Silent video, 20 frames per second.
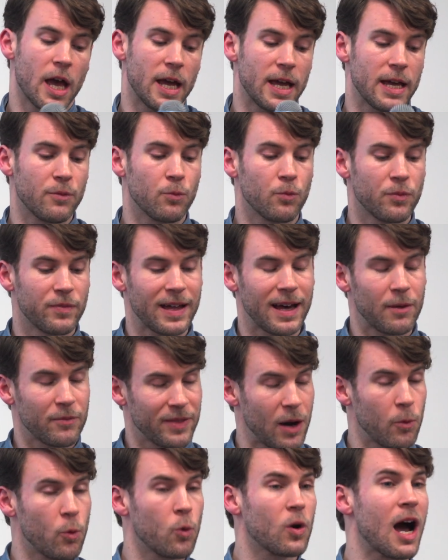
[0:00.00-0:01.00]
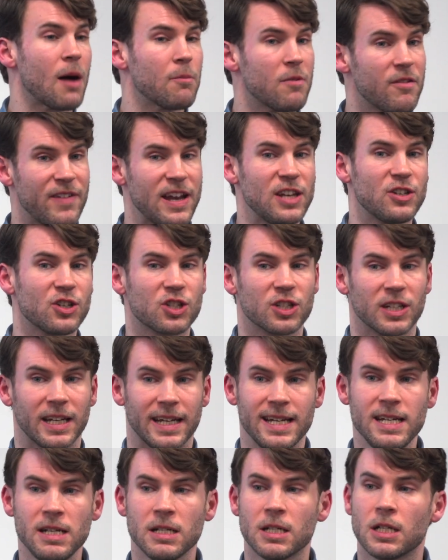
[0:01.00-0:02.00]
That will come
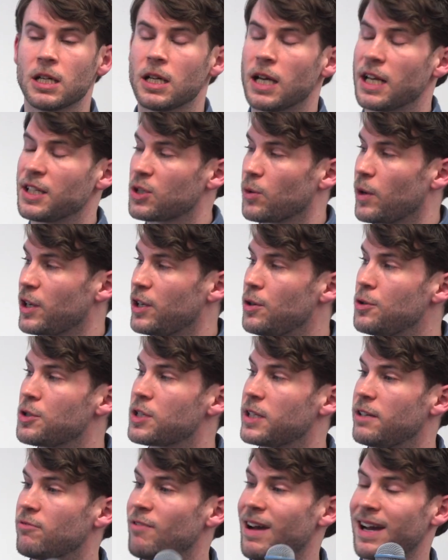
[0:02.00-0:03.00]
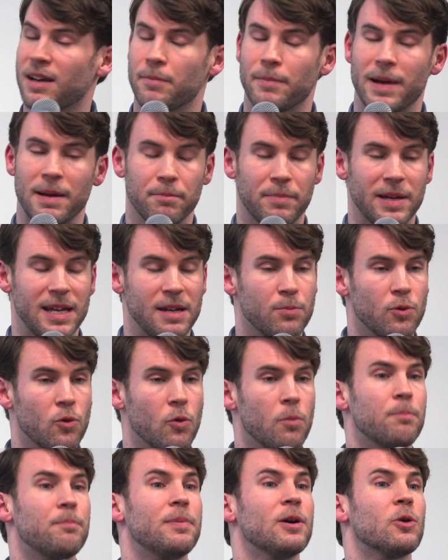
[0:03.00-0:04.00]
eventually, and so I usually recommend
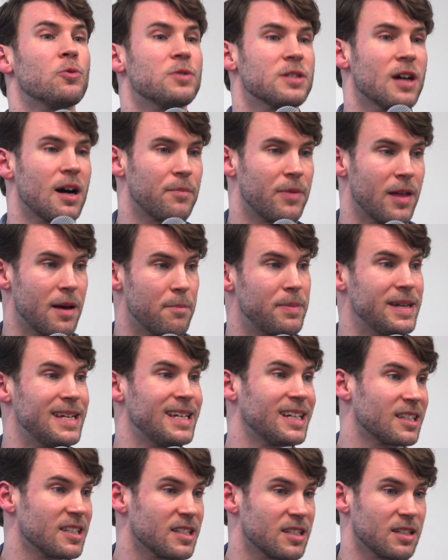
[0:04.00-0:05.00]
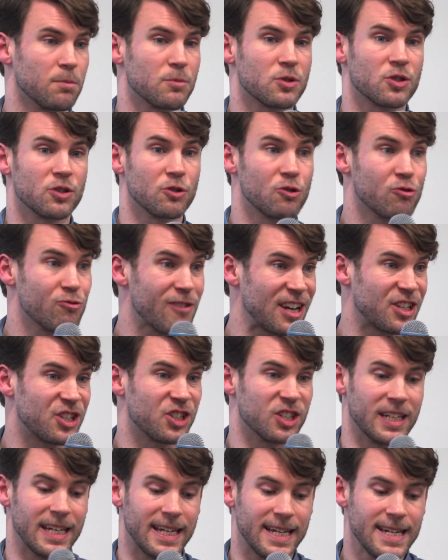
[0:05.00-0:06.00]
people build up their bean consumption
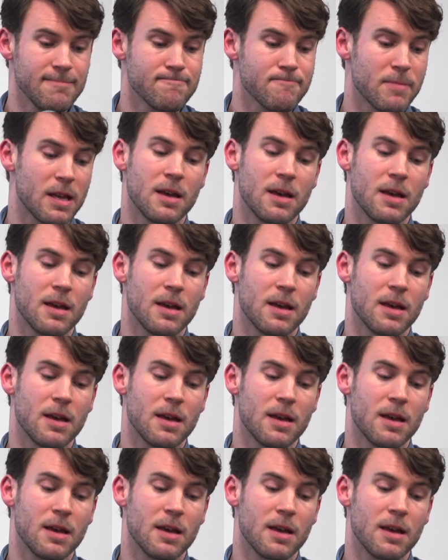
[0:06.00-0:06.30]
gradually.